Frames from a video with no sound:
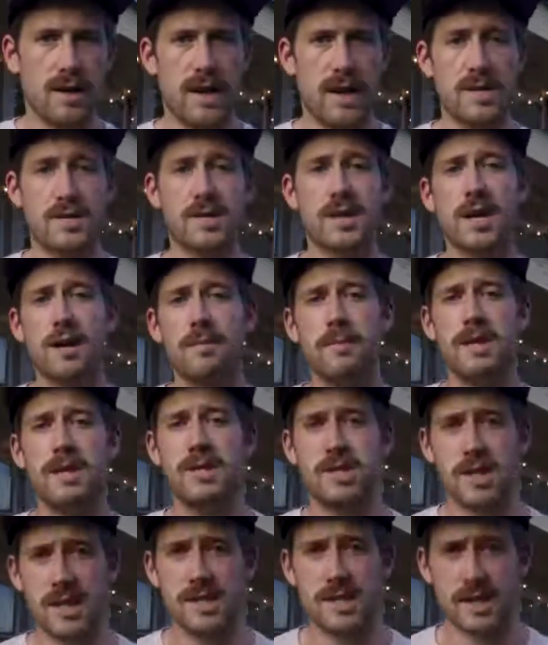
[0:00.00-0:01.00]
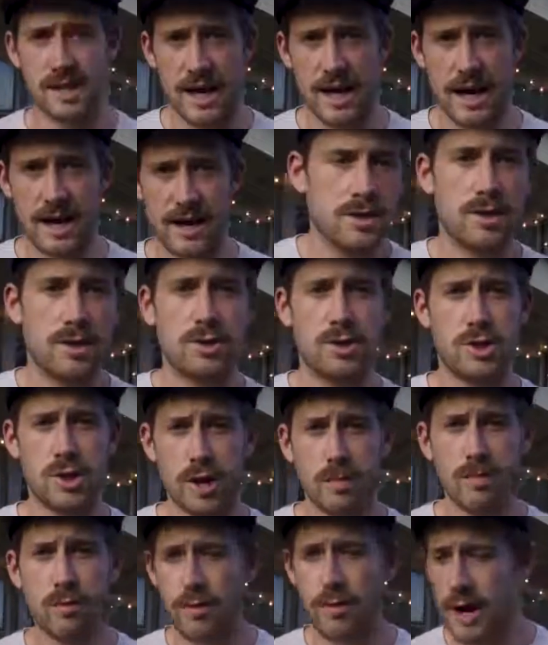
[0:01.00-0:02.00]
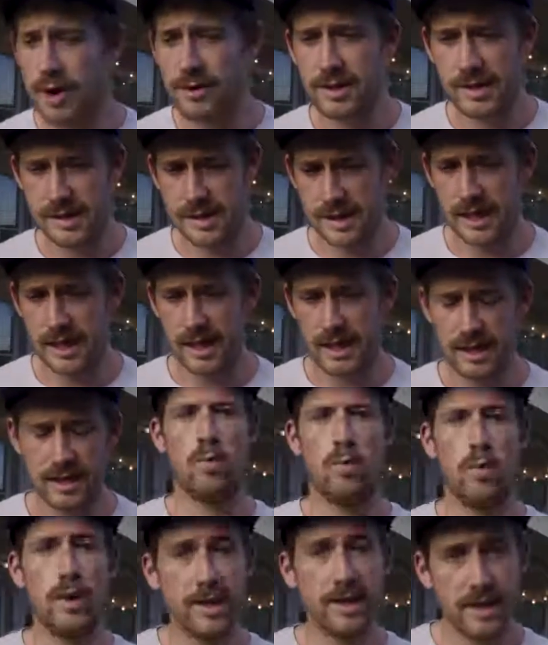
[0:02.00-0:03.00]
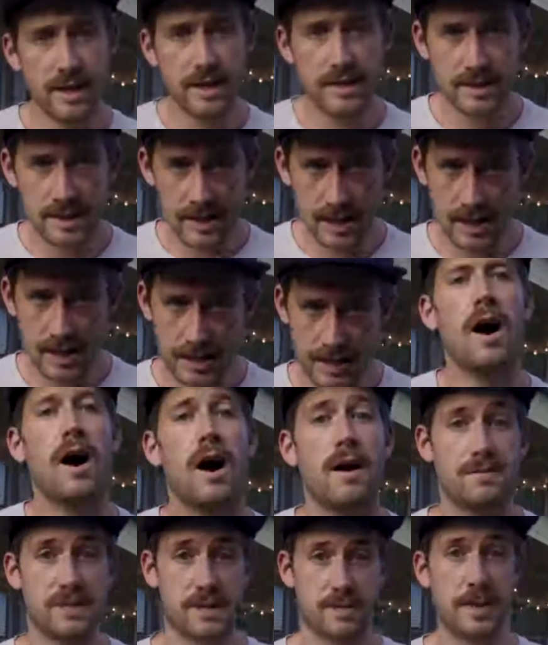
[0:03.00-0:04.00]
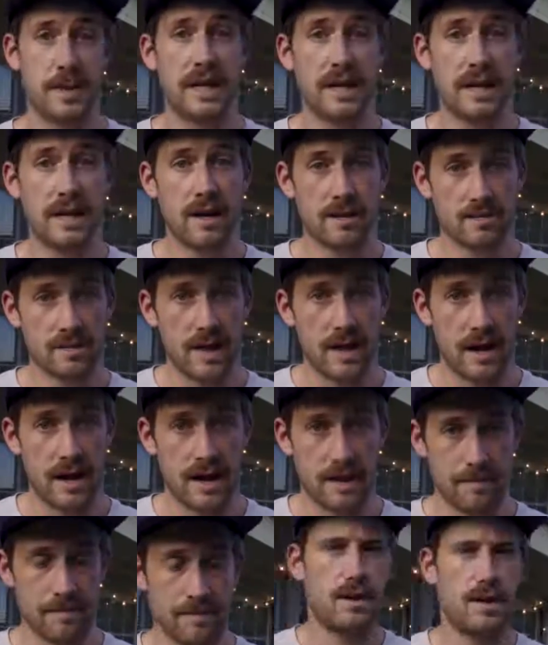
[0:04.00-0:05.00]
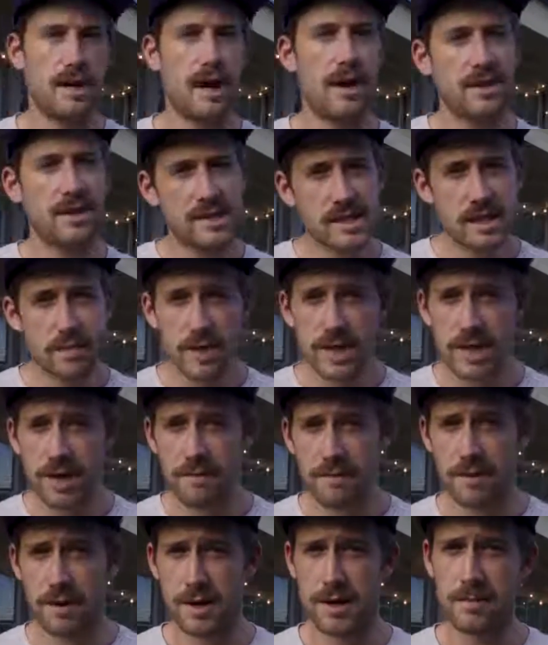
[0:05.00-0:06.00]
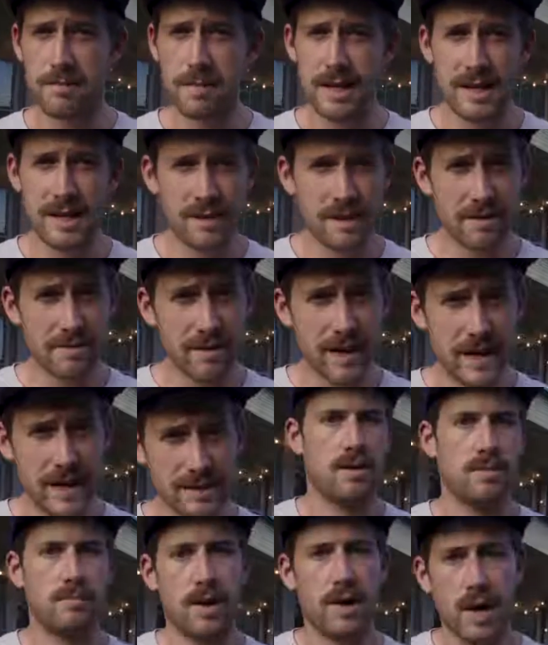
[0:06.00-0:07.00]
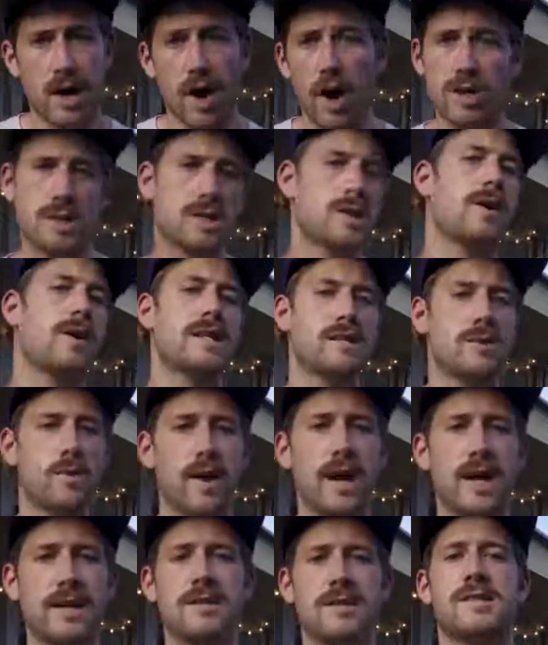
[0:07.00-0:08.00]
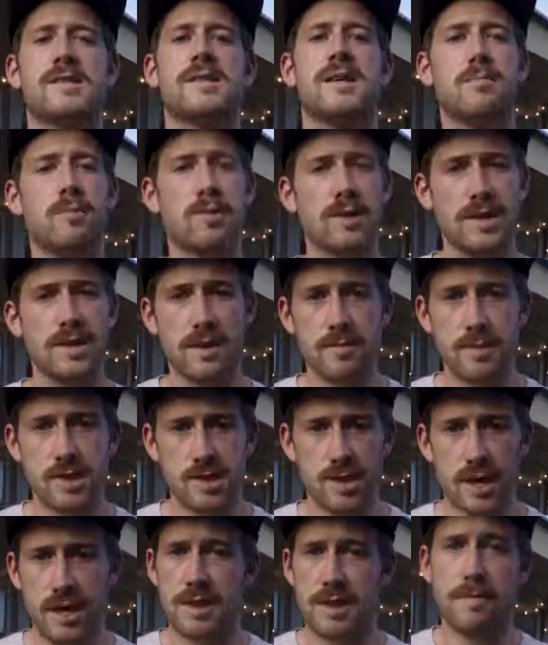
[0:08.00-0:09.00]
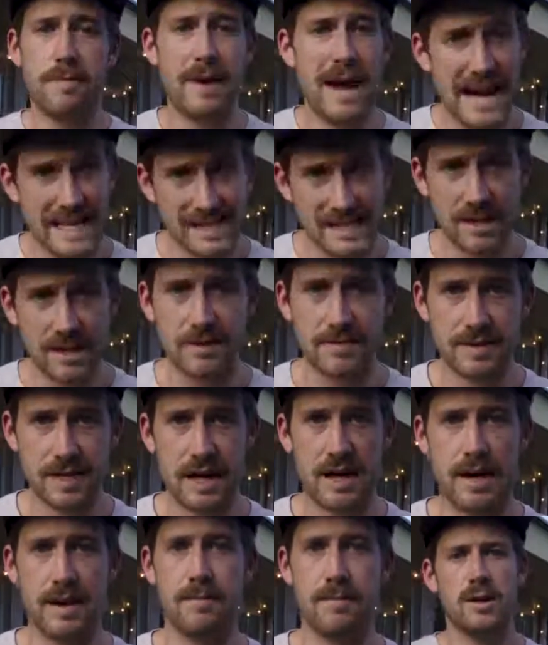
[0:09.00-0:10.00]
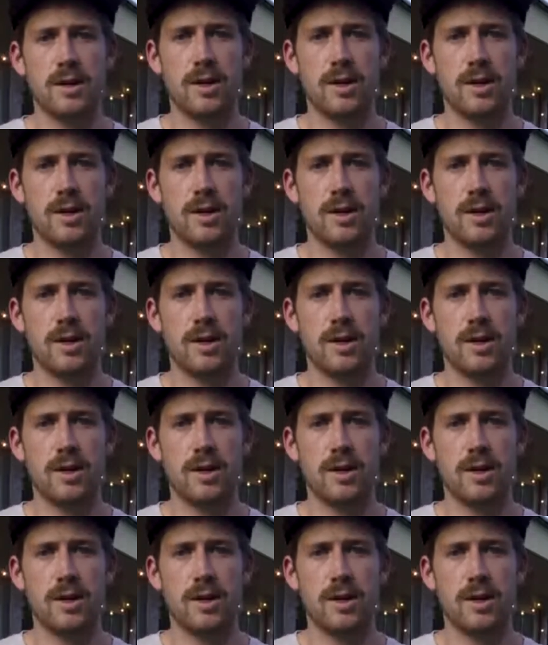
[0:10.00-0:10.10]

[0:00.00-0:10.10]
It's gonna be just that, to jump around a scene with the intent of speeding up time. Now this can be done for comedic effect, but also as a way to simply demonstrate the passing of time.